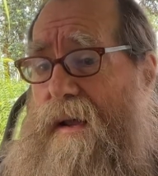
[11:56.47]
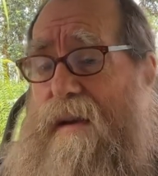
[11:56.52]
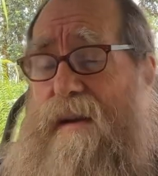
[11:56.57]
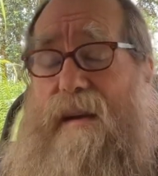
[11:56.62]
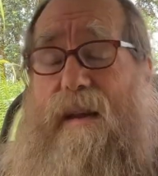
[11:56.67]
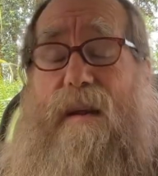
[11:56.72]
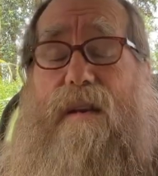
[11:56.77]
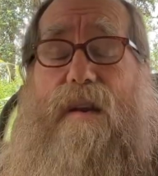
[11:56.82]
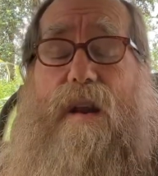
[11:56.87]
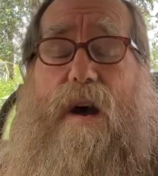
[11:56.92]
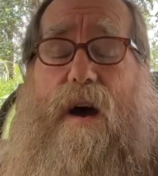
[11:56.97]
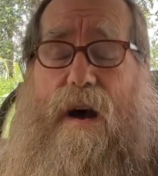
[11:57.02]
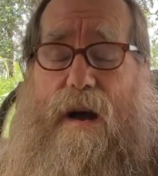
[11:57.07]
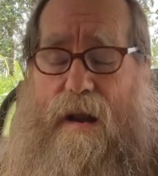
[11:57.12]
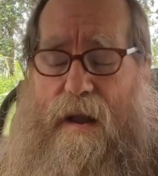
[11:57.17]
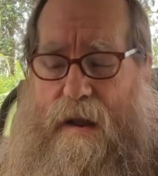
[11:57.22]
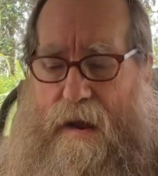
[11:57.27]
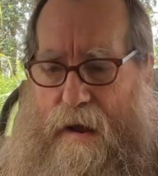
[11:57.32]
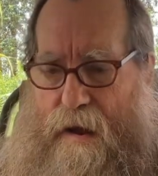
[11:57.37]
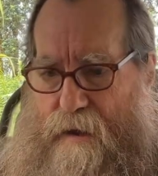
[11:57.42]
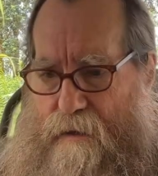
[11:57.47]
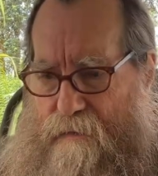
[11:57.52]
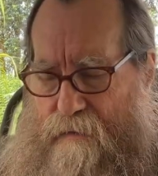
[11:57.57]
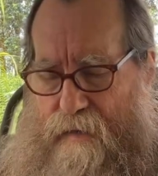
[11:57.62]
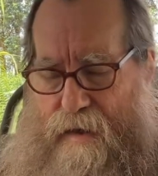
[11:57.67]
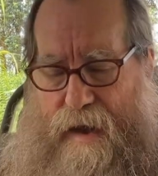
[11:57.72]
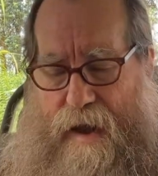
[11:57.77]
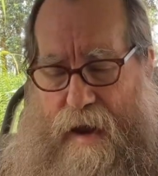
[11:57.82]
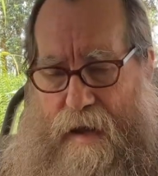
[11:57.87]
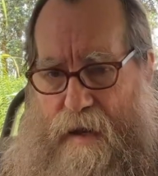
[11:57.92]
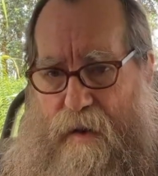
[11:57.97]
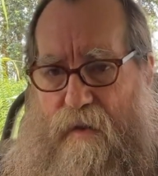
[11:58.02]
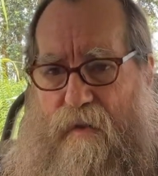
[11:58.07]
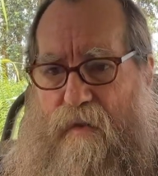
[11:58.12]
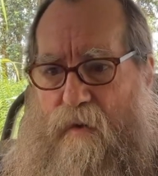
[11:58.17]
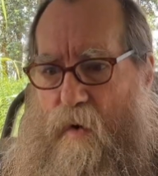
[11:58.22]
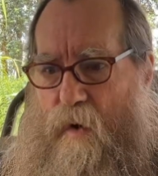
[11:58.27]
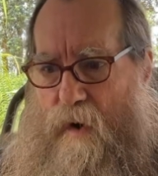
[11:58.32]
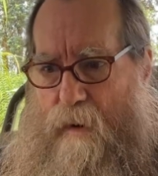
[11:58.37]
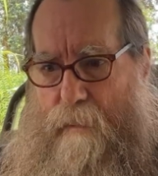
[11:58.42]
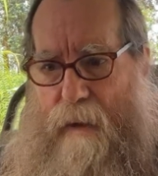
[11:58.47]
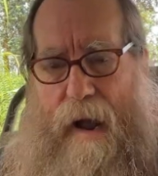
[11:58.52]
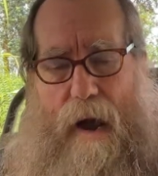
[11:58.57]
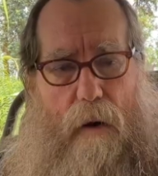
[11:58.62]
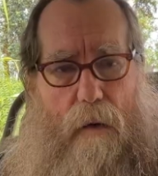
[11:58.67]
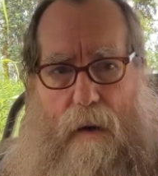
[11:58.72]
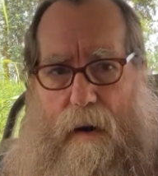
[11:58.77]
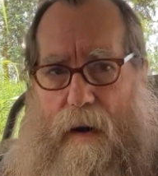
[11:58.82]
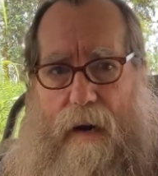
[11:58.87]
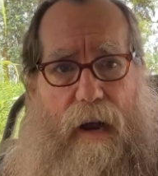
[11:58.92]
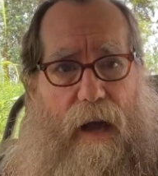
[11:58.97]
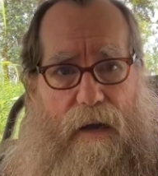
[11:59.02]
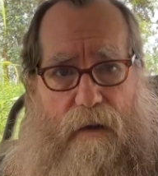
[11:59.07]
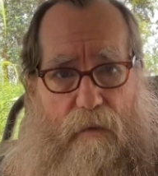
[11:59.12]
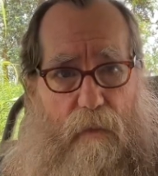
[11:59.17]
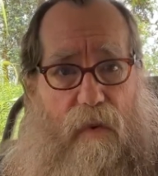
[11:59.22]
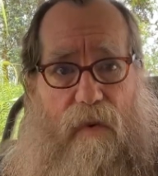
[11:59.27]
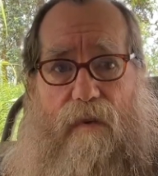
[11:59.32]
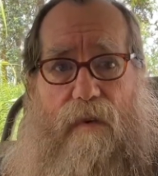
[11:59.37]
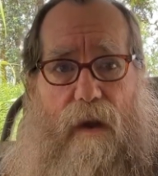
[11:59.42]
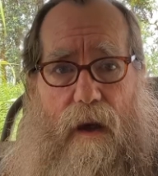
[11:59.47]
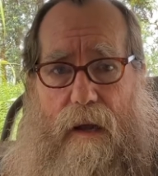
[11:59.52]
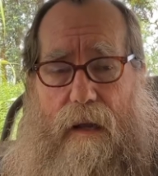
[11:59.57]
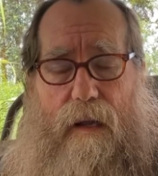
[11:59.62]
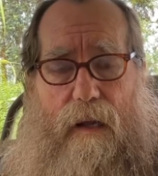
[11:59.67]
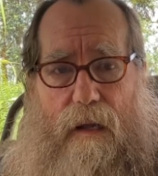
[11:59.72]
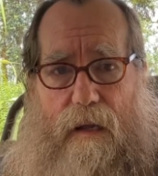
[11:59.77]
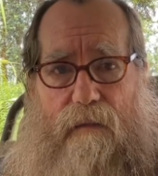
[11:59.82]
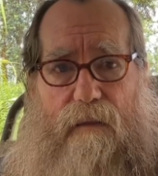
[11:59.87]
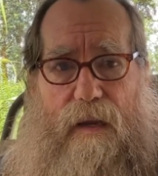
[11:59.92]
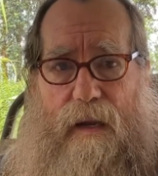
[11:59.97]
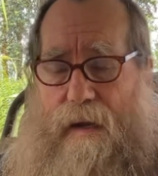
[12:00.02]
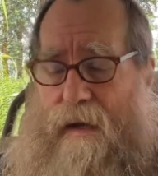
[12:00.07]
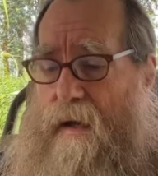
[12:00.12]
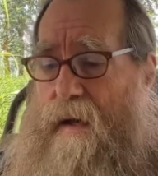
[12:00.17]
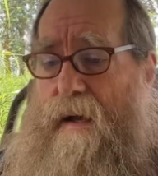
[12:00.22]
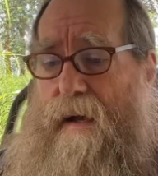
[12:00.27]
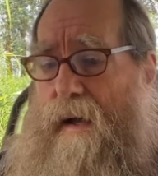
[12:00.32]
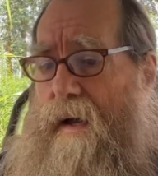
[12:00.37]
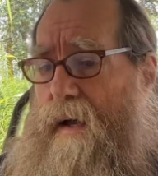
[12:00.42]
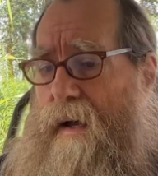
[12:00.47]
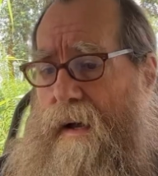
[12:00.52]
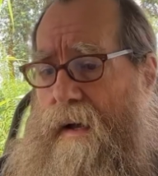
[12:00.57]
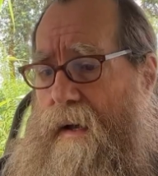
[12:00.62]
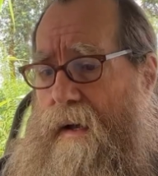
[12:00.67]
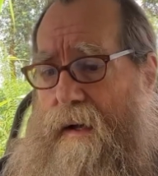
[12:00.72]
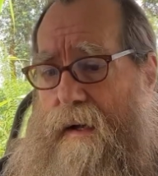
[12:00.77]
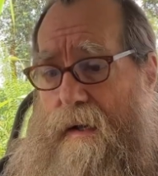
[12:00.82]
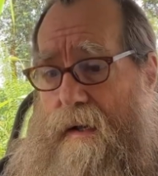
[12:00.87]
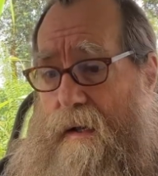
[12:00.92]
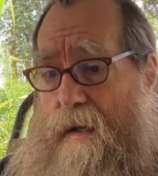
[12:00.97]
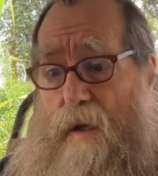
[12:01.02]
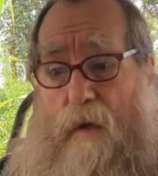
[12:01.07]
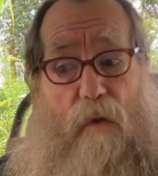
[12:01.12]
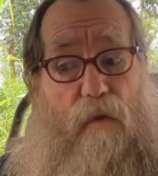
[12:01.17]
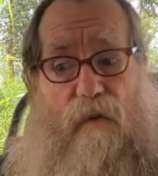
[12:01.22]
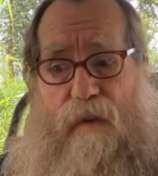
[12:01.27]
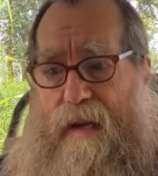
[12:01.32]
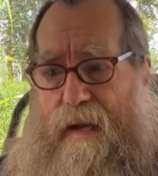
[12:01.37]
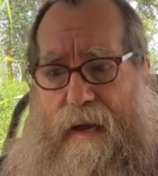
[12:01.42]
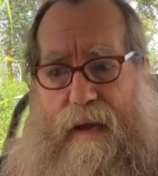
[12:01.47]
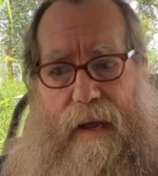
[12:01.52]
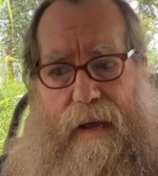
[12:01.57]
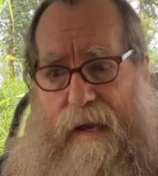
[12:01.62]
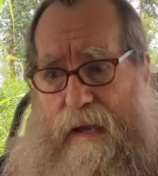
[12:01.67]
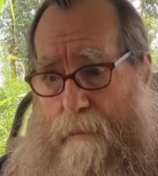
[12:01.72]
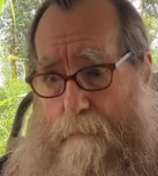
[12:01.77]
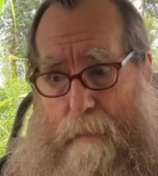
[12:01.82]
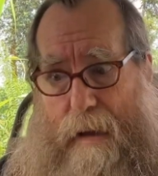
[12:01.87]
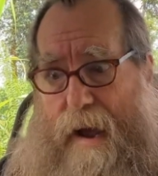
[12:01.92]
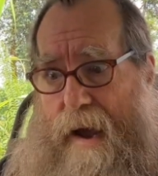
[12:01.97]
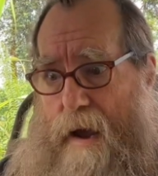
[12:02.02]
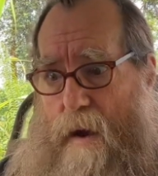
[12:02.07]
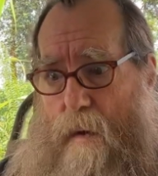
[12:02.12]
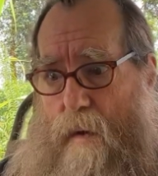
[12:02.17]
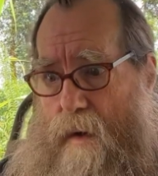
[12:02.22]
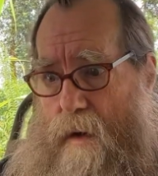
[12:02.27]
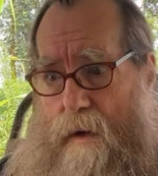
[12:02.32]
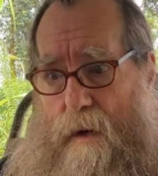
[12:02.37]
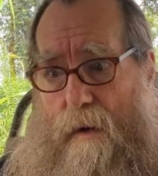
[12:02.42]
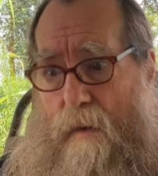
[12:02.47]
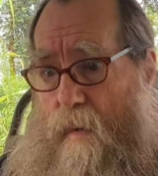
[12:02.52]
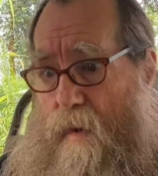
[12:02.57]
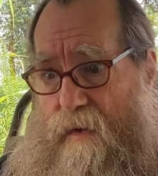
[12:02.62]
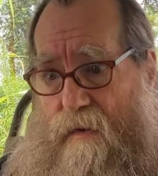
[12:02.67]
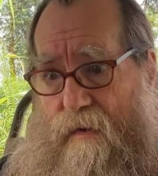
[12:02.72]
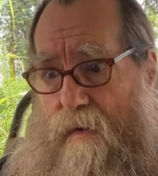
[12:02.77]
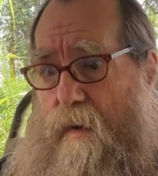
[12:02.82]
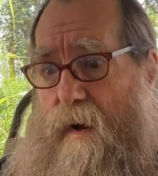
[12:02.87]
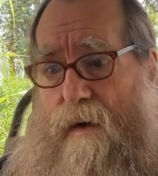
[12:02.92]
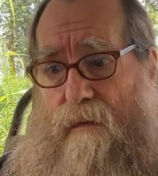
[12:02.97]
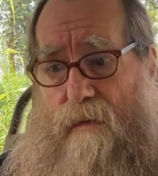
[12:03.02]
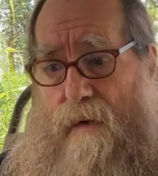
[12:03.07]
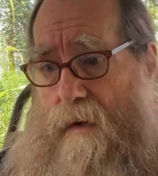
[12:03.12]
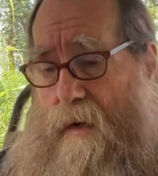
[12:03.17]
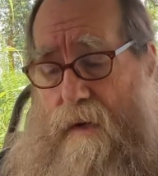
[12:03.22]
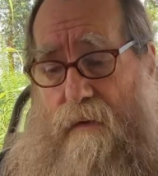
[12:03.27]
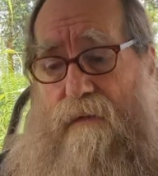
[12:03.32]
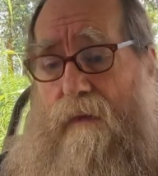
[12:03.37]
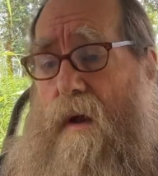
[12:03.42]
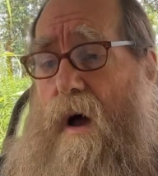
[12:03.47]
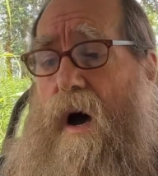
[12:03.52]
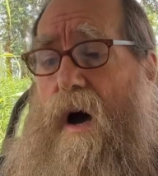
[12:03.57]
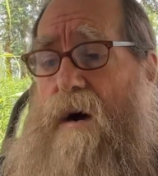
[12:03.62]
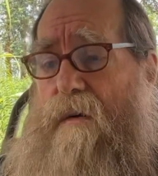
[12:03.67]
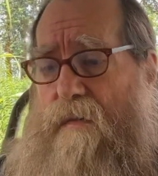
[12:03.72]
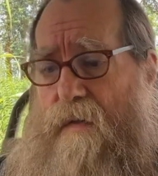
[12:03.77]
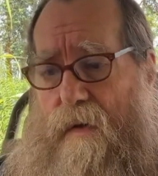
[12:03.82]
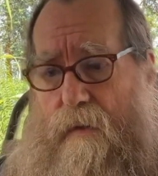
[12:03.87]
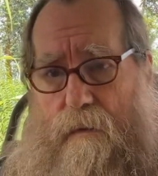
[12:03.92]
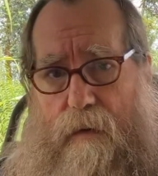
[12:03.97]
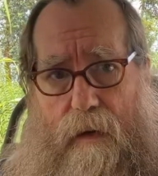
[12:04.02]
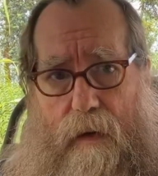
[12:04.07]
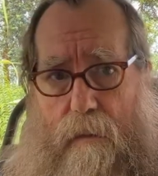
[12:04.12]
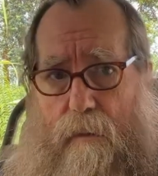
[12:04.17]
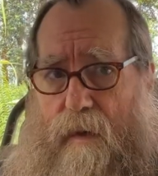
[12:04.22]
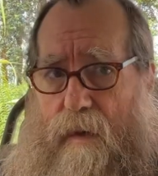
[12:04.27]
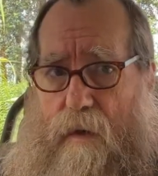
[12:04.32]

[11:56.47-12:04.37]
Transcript: did not have any solar power and I was not living uh, using any power whatsoever, lived off the grid with